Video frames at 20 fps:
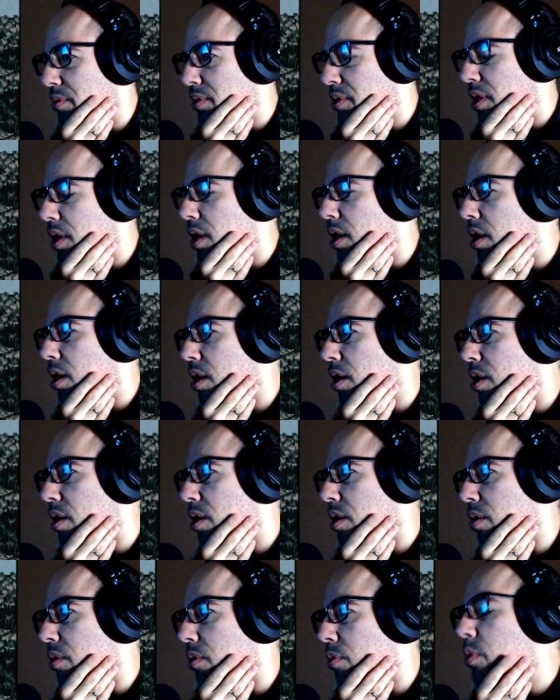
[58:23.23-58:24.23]
Oh, well,
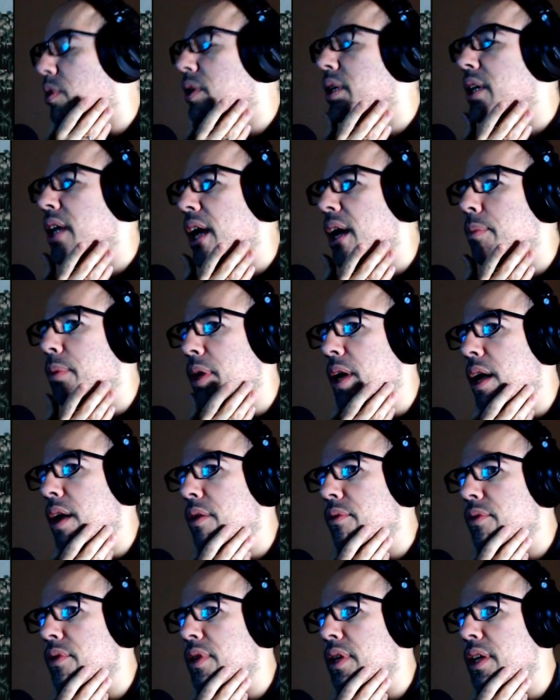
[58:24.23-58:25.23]
yeah, but I
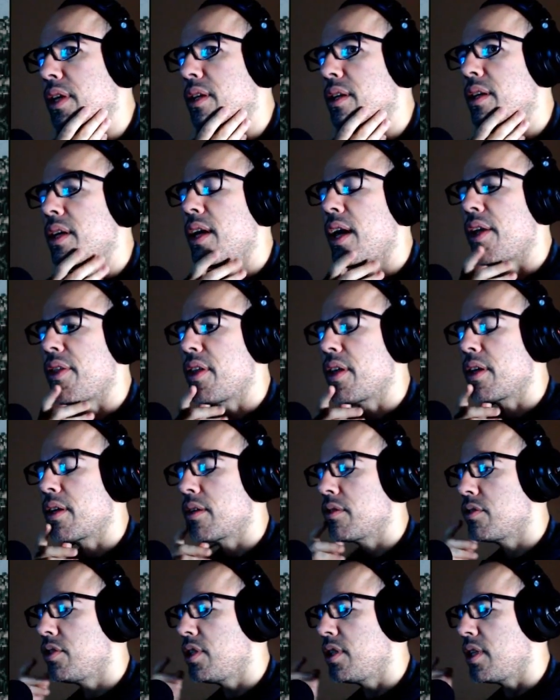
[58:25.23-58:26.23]
think
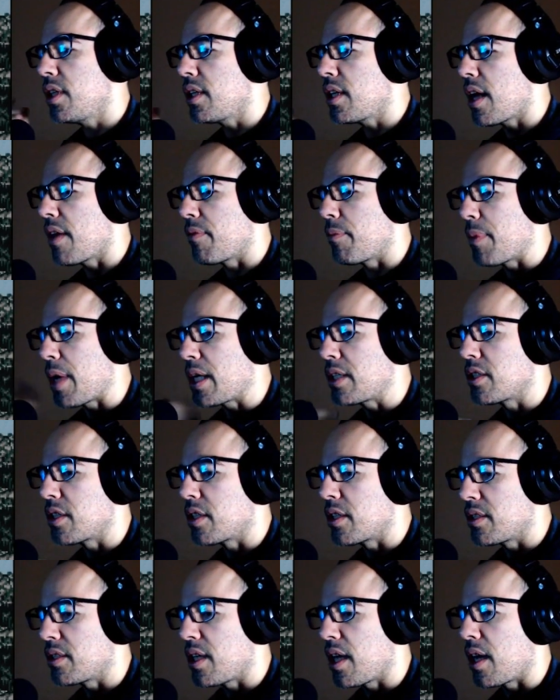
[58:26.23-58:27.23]
she didn't have a magic
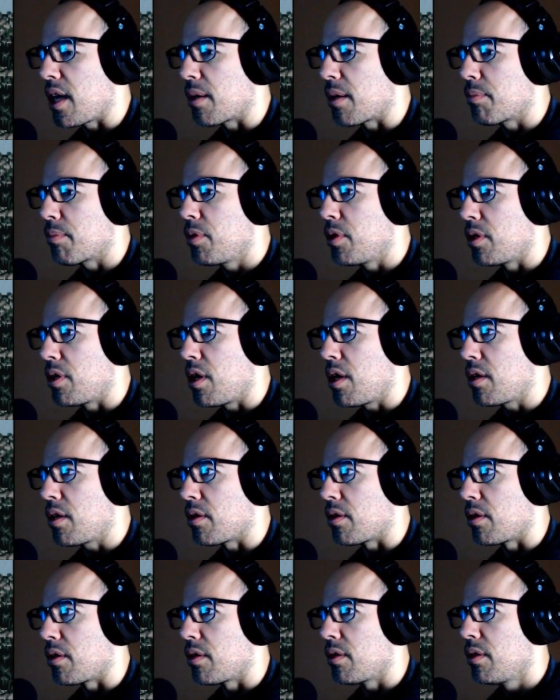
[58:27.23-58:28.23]
attack put on
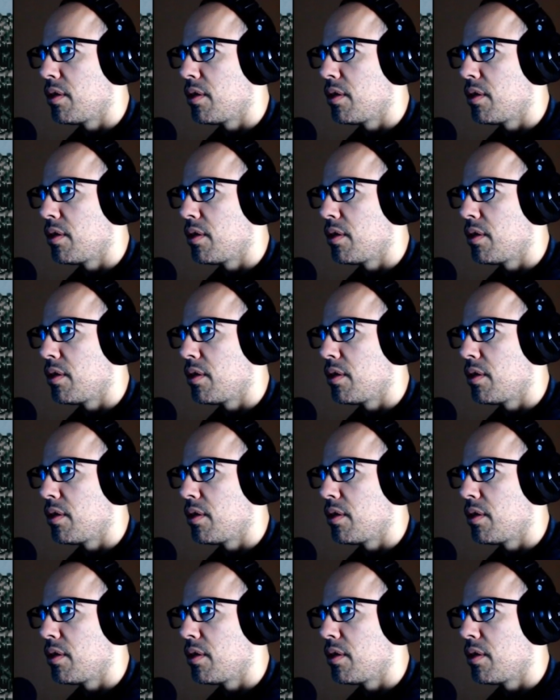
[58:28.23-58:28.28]
her.